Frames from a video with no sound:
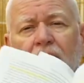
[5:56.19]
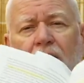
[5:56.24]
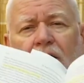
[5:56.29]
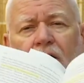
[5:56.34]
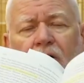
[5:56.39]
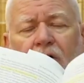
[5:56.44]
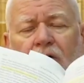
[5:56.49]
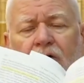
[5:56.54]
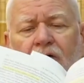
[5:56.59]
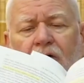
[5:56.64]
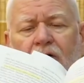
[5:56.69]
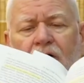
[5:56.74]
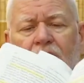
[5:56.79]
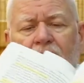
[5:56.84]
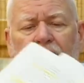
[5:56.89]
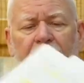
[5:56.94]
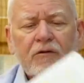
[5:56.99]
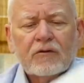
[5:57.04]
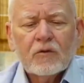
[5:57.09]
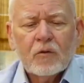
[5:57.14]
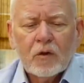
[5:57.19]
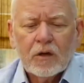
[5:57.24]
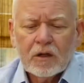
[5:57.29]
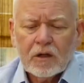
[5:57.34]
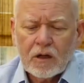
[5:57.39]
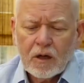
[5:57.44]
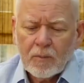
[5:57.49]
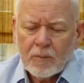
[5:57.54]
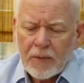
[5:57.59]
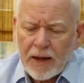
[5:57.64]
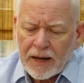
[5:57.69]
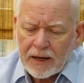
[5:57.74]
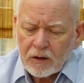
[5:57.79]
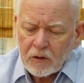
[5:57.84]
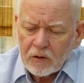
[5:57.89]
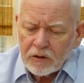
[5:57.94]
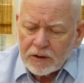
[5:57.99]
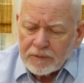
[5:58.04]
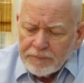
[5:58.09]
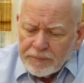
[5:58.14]
on certain things I wanted to come back
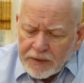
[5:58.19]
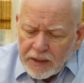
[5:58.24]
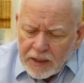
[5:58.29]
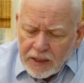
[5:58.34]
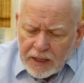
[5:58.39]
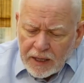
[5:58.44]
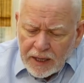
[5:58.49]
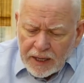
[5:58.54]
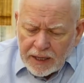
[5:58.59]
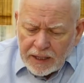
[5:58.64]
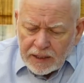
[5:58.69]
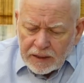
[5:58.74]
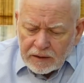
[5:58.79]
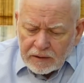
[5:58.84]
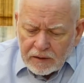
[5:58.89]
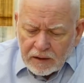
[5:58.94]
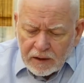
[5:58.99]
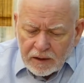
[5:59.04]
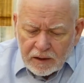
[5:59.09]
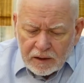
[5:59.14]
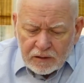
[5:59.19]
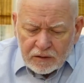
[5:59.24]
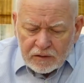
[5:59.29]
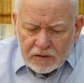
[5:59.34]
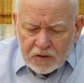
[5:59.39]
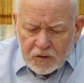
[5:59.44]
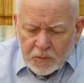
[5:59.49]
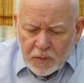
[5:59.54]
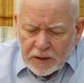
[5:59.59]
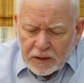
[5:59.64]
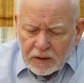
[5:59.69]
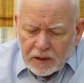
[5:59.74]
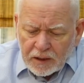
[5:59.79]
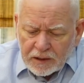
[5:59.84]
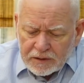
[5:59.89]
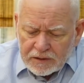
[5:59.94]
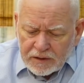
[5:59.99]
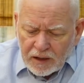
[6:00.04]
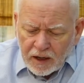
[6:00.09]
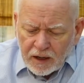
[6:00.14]
on. And spent a lot
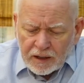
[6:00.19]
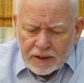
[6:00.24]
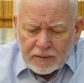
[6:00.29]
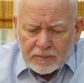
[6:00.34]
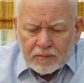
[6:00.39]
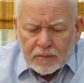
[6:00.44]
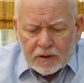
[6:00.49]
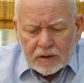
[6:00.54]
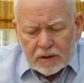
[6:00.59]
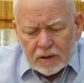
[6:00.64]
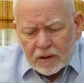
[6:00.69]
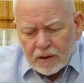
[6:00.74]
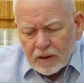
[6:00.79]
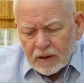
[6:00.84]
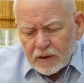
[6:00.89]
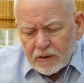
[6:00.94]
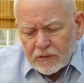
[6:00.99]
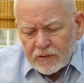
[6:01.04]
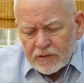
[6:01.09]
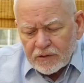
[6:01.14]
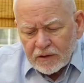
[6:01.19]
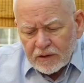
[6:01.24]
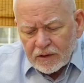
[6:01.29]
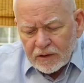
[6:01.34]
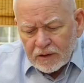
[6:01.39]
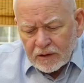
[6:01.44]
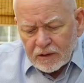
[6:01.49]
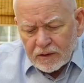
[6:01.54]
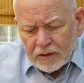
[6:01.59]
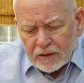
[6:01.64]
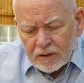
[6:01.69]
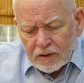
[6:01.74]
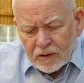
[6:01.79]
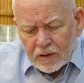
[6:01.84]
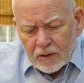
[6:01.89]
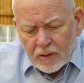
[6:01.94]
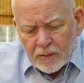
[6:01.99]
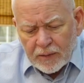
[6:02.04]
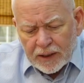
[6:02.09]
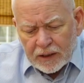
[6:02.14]
of time studying
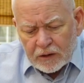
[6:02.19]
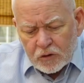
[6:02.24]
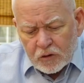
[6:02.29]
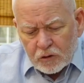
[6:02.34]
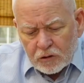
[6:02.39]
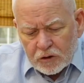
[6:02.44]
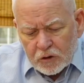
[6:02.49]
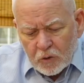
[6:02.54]
about George